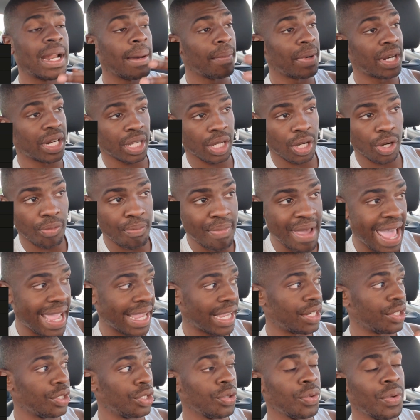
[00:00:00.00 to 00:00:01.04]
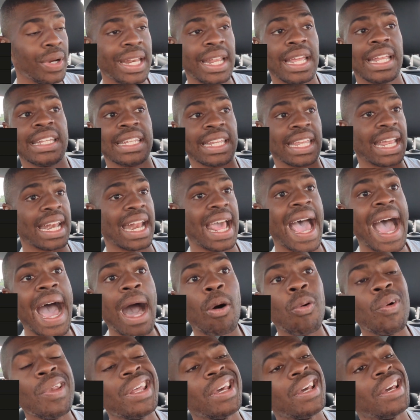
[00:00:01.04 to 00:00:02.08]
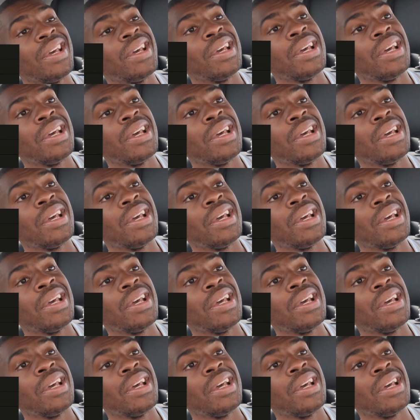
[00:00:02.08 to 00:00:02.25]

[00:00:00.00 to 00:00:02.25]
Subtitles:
and I'm gonna go back and do it and get out.